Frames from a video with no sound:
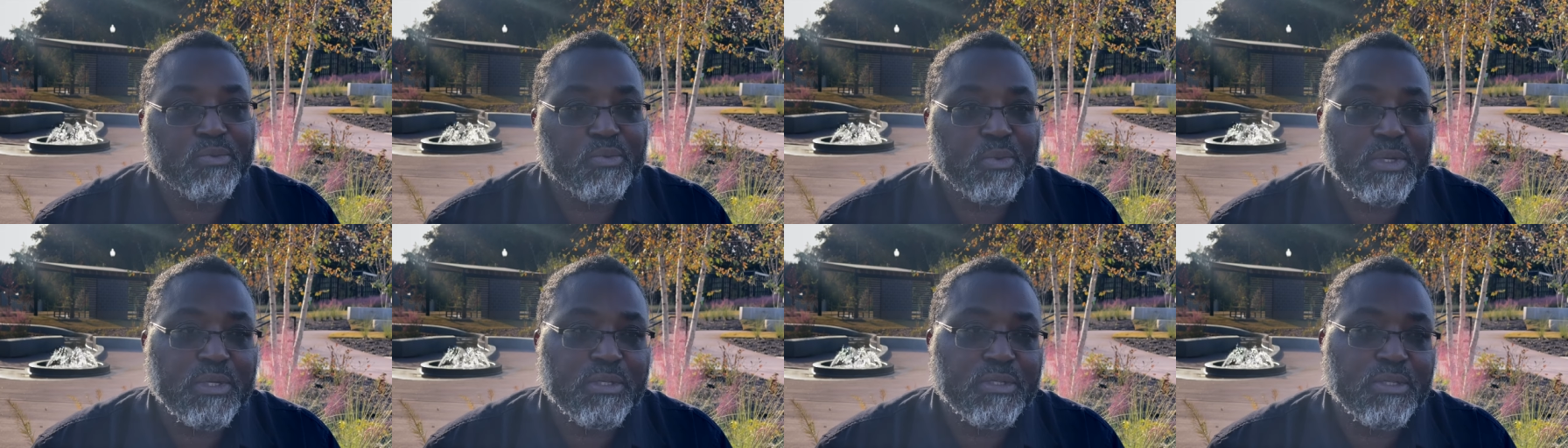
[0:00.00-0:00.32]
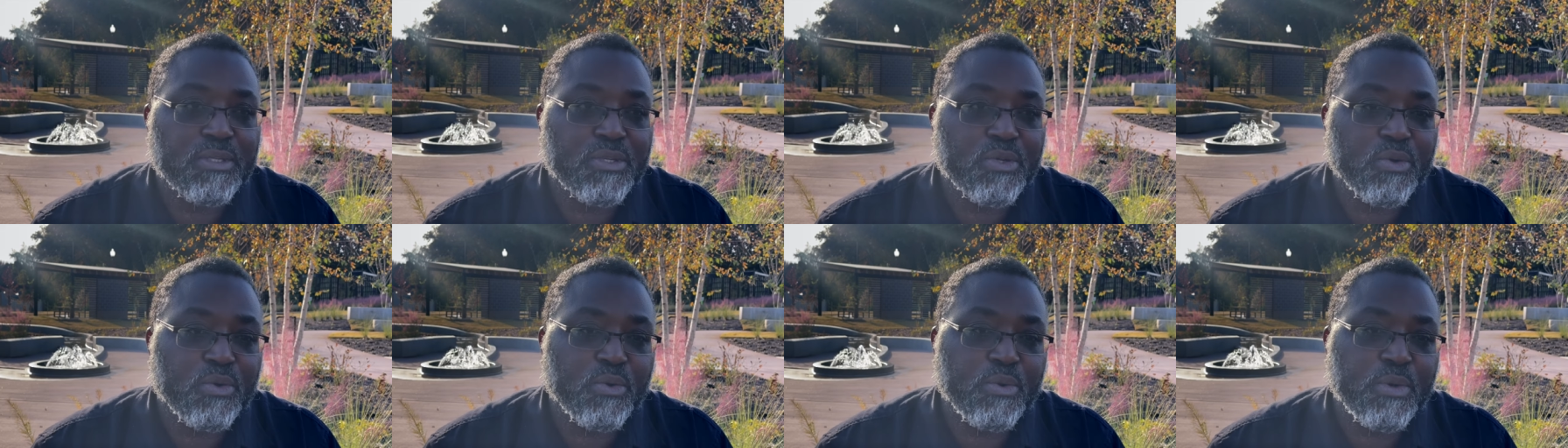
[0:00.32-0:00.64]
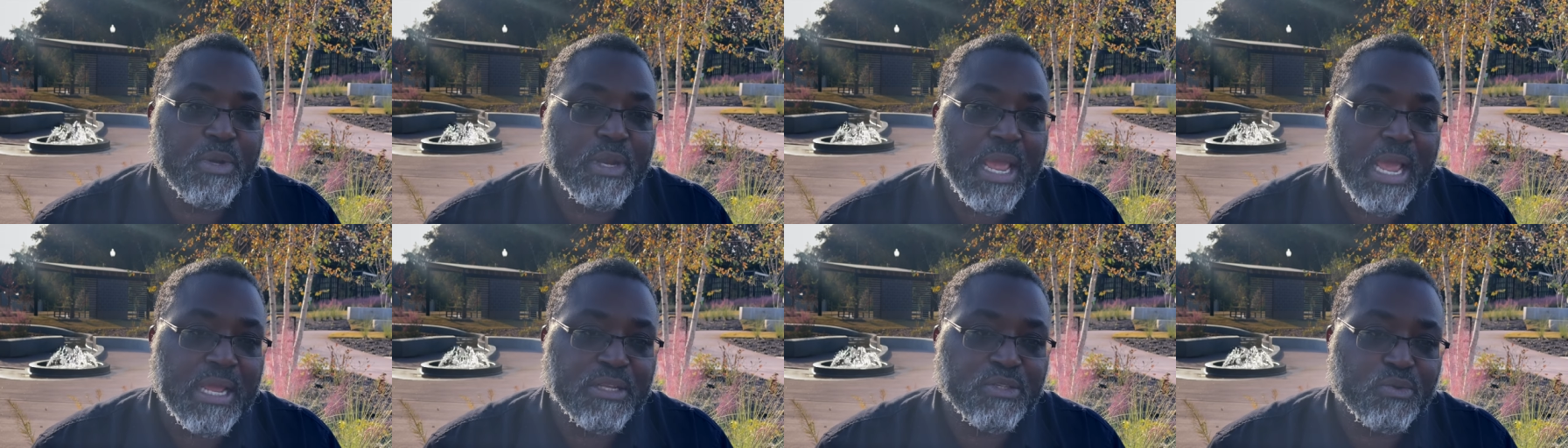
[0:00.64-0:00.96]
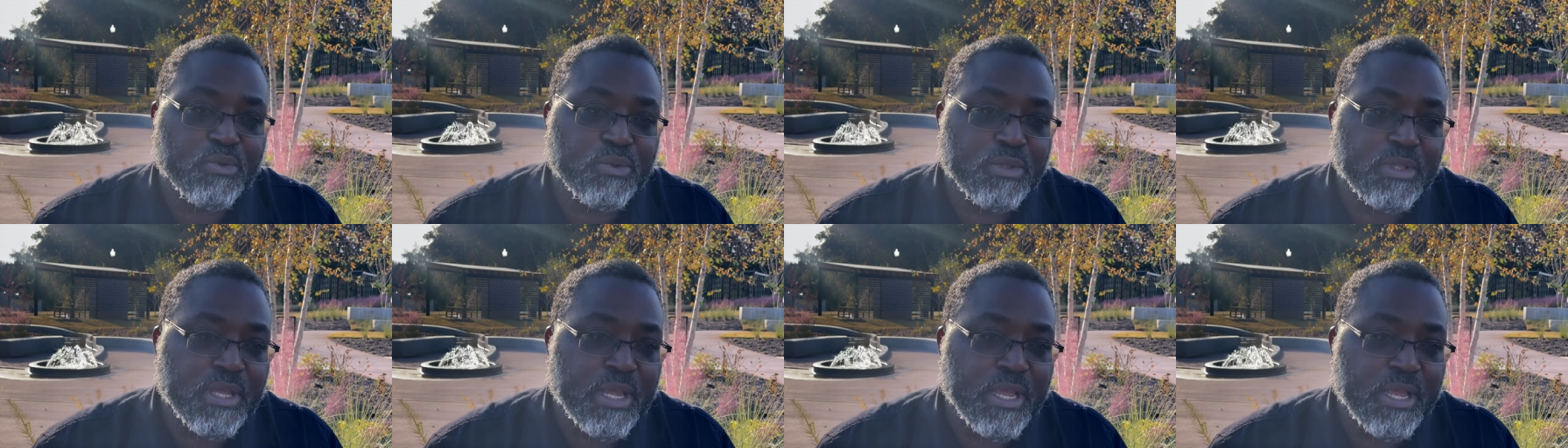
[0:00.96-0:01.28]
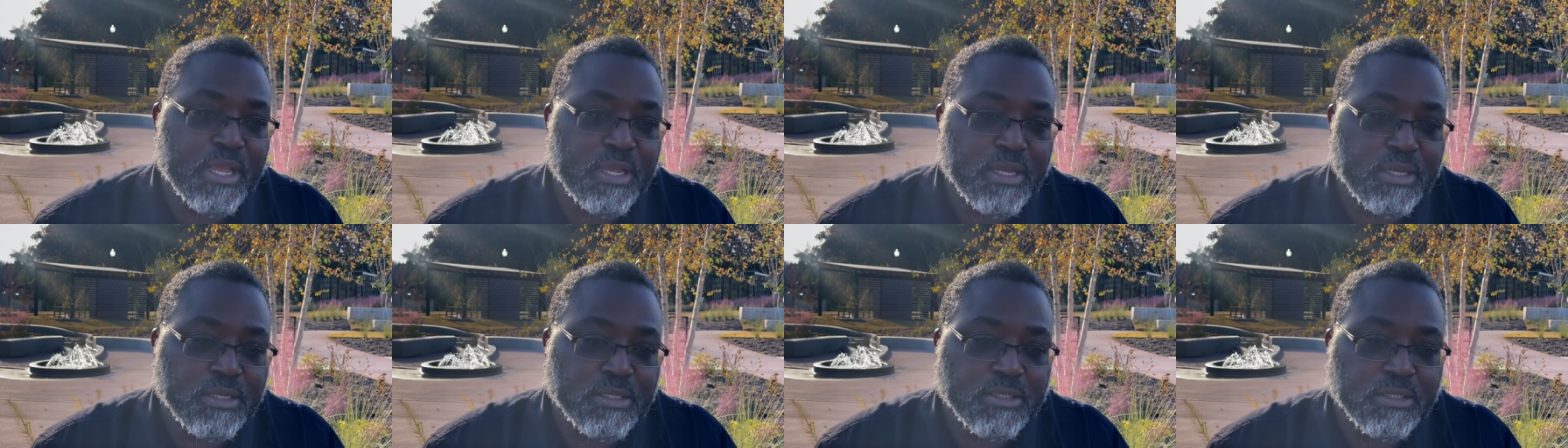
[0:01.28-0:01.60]
We do natural
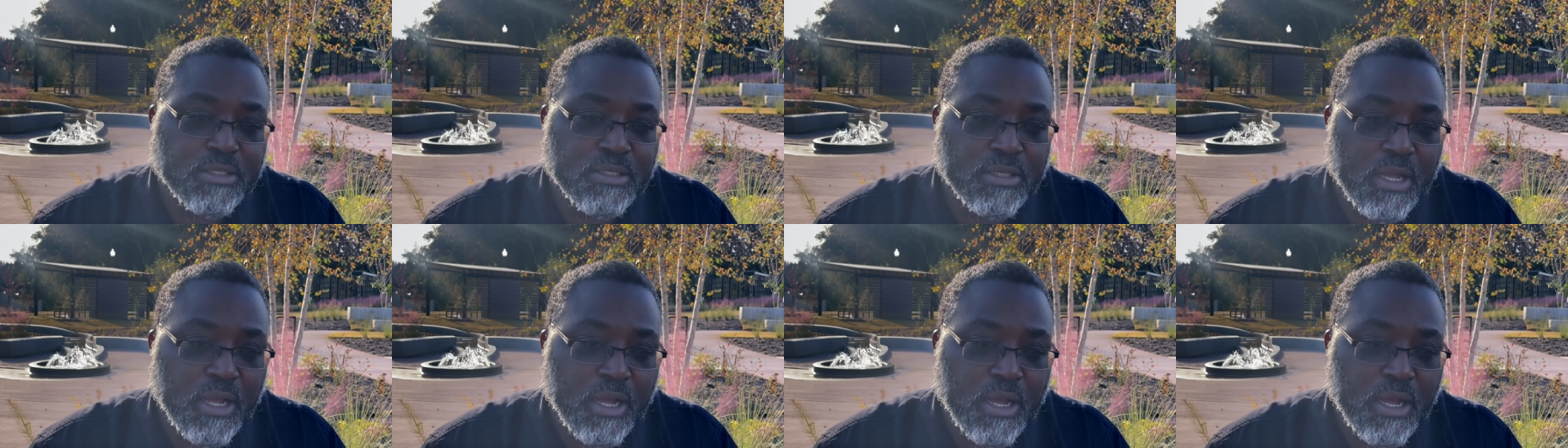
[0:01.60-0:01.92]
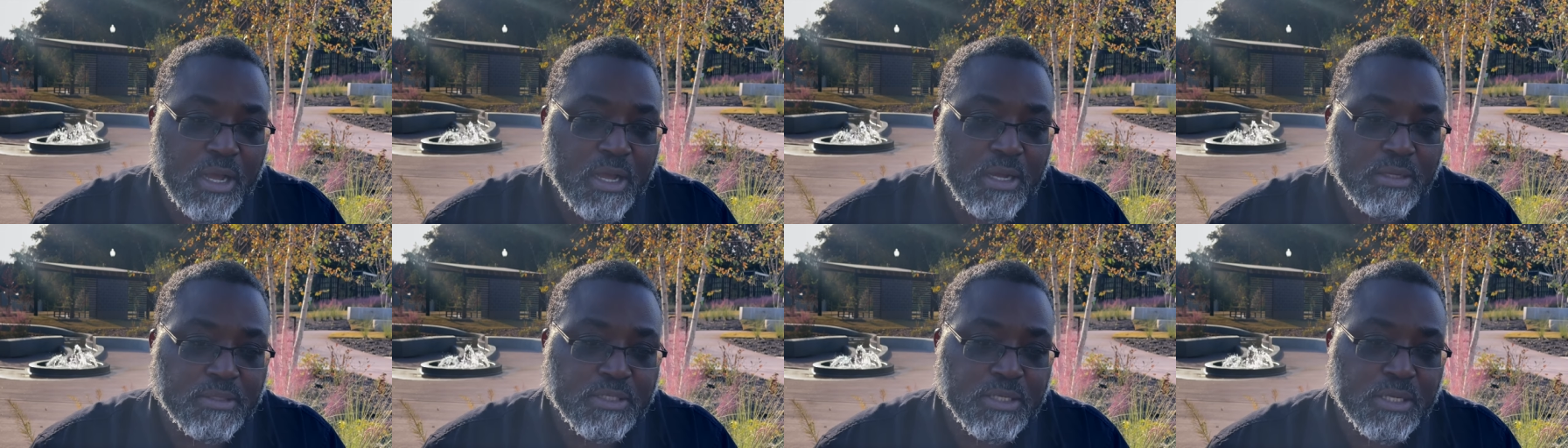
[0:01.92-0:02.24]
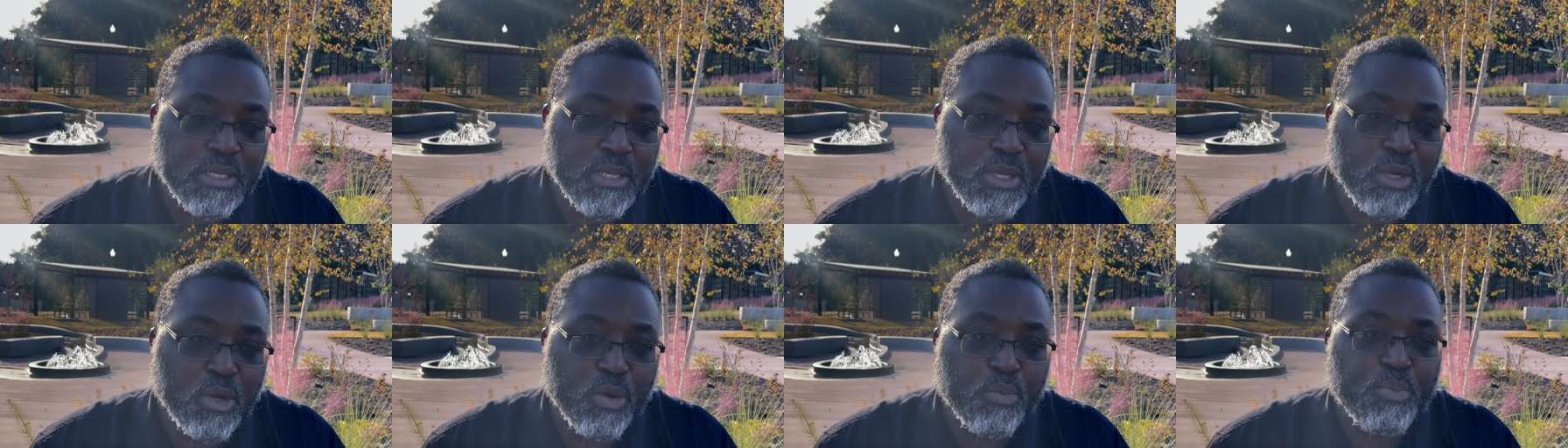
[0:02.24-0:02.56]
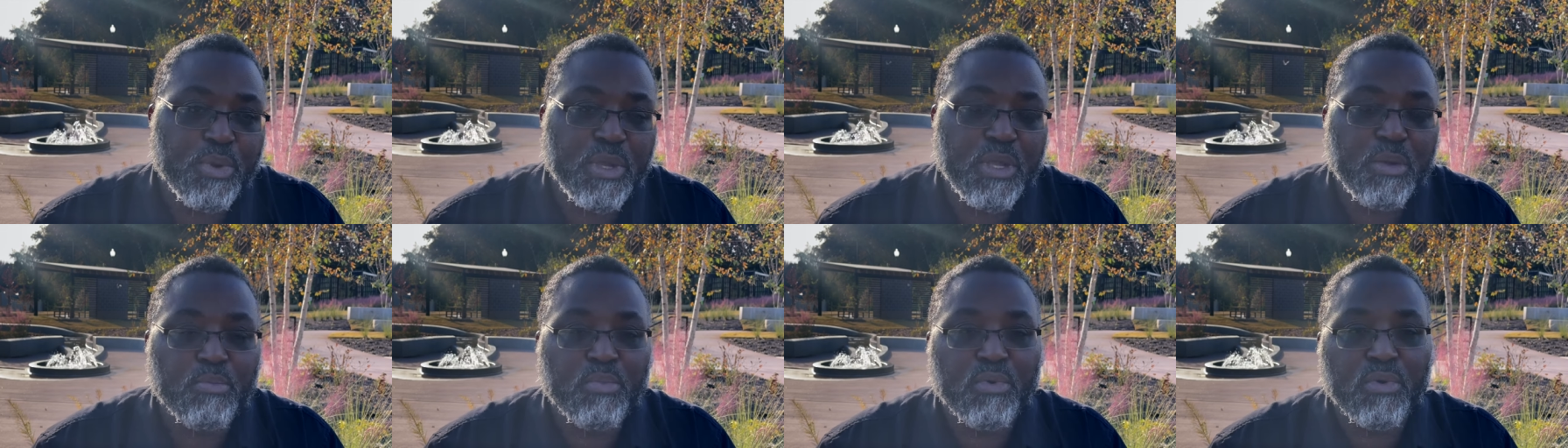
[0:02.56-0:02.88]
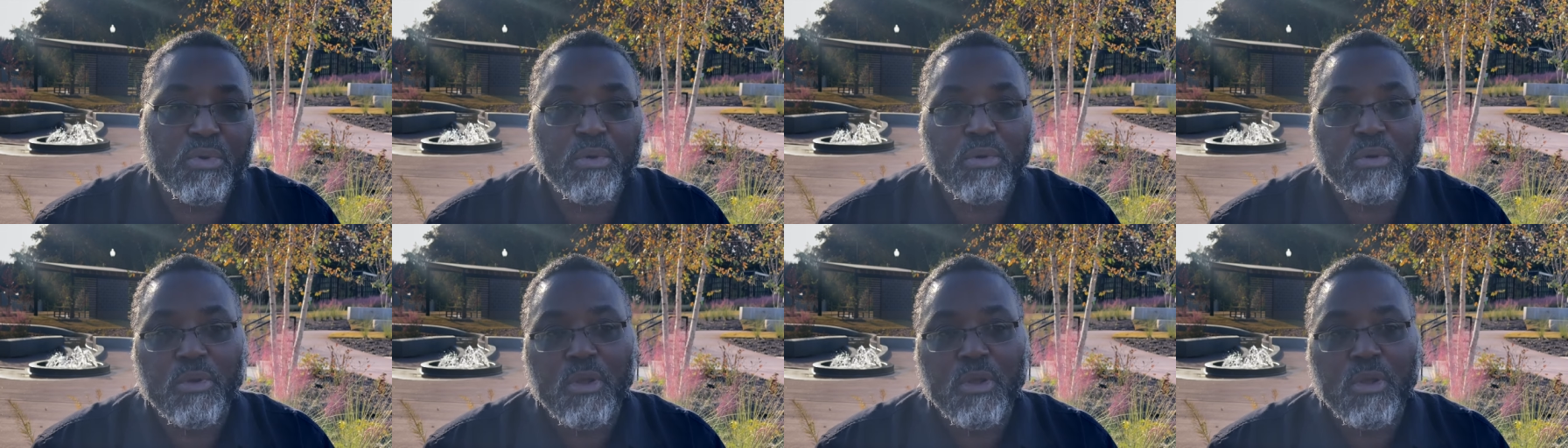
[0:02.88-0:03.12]
things uh, to heal people.